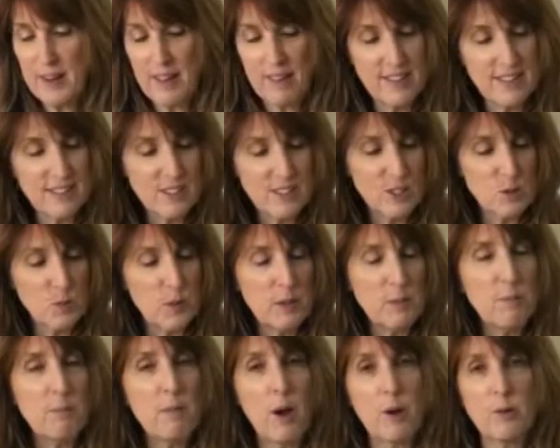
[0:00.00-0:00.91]
Now this is
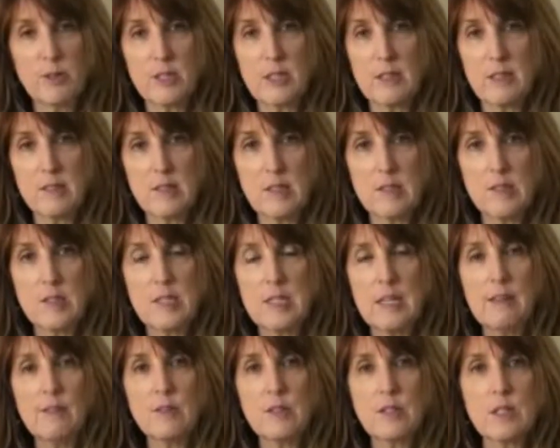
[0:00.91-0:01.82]
when Moses
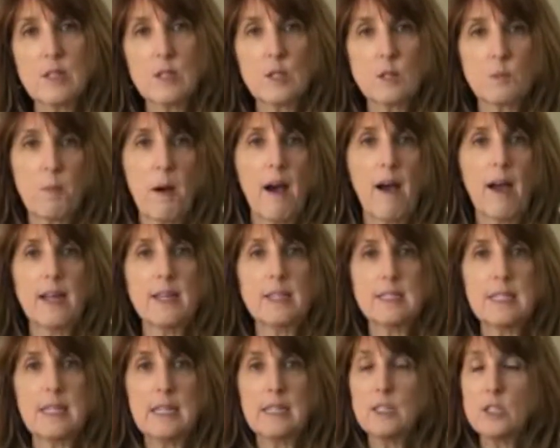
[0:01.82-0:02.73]
sends the
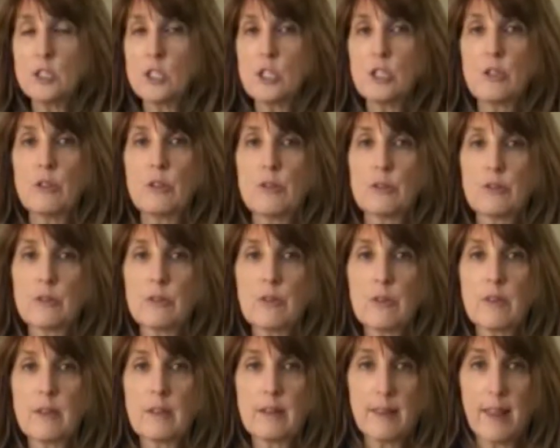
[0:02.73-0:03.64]
spies into
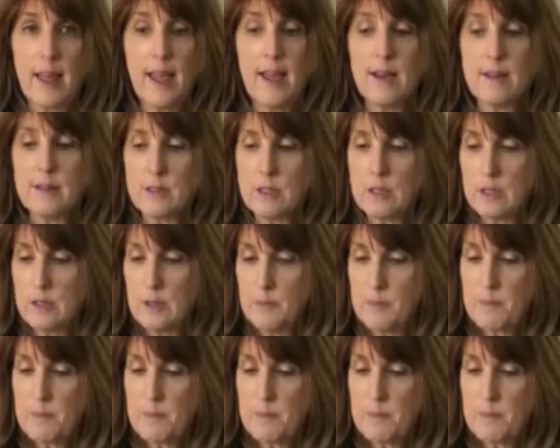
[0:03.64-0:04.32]
the land